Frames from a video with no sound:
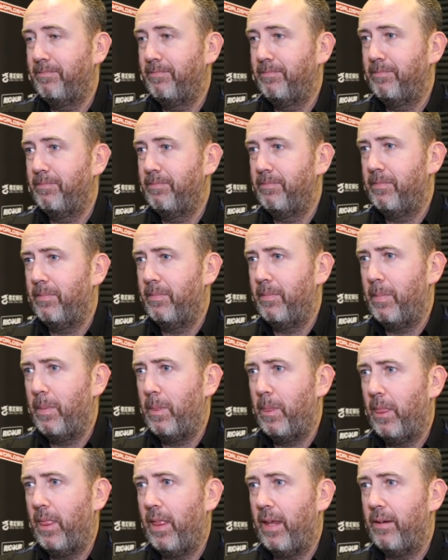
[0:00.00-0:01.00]
Does the volume
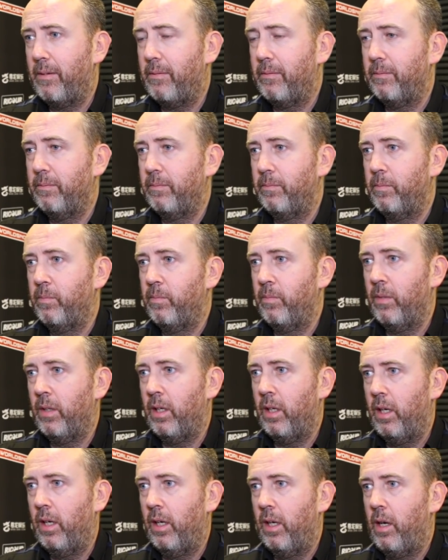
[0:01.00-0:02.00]
of matches help you going
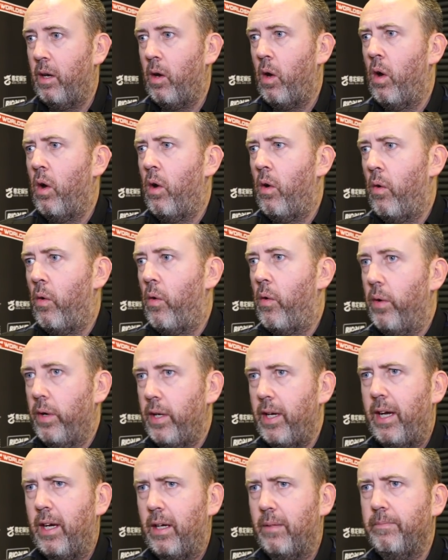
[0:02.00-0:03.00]
deep a lot in tournaments now?
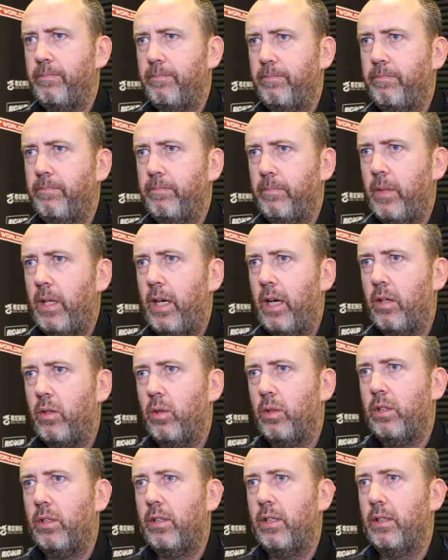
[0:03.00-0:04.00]
Does, yeah. that, does that help? Yeah,
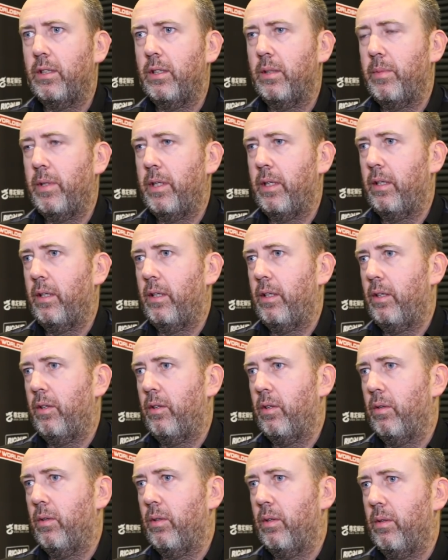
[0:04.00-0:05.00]
of course it does. I mean,
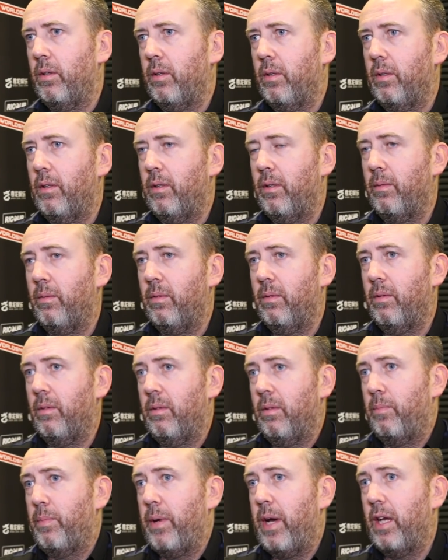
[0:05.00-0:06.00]
you know, the, the,
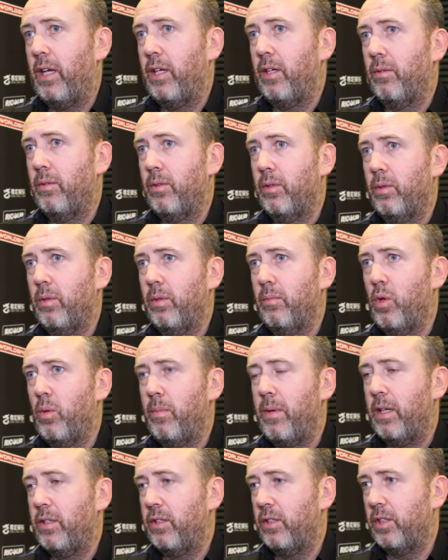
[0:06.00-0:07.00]
the better you do, the
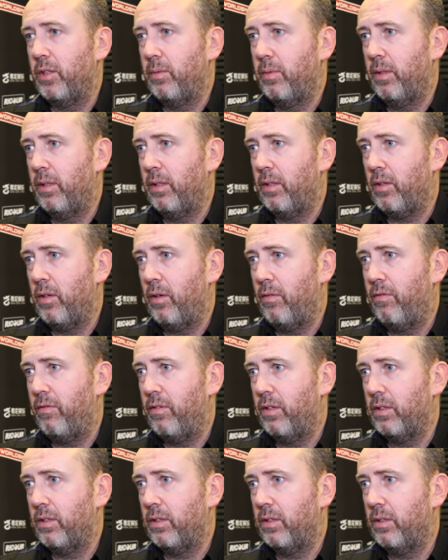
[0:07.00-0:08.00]
more matches you win, the
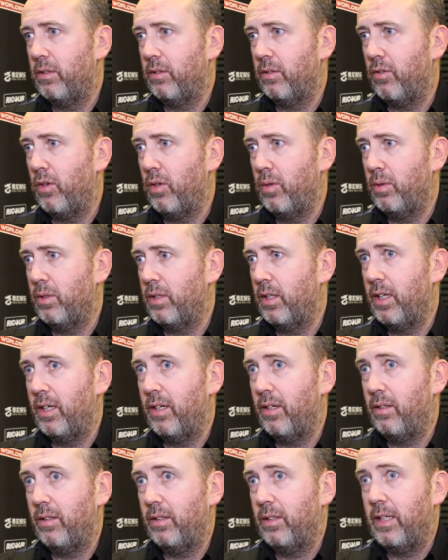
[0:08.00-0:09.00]
confidence grows, isn't
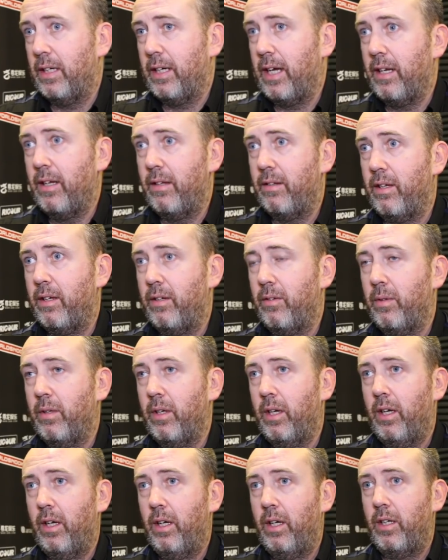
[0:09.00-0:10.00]
it? It's like anything,
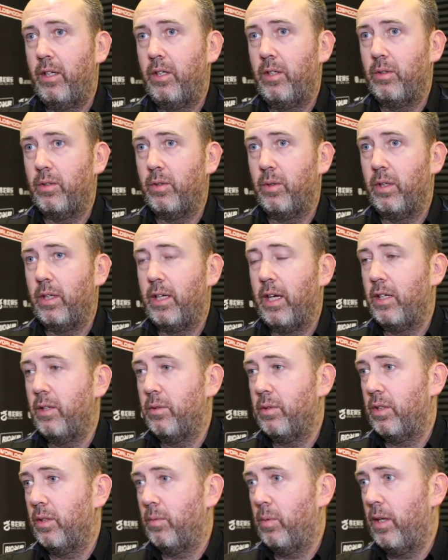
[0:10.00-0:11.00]
you, you sort of get
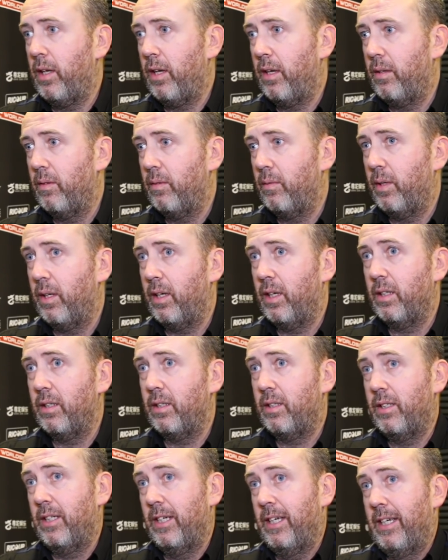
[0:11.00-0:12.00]
used to winning,
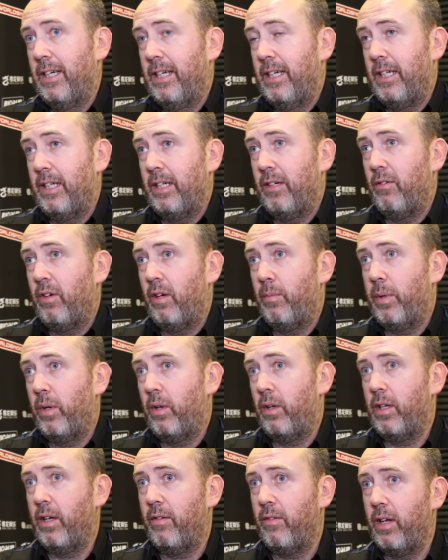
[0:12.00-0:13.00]
whereas, you know, I've
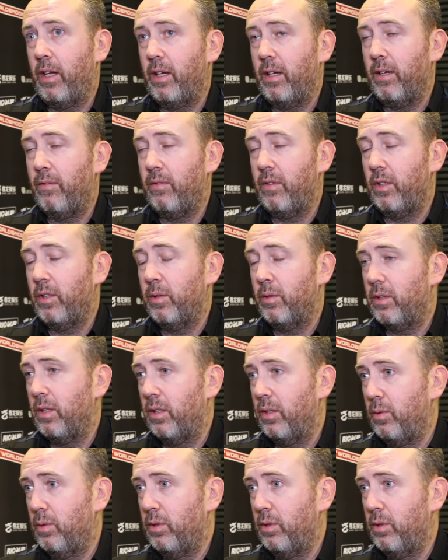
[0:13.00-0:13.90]
been on the other end, I've got used to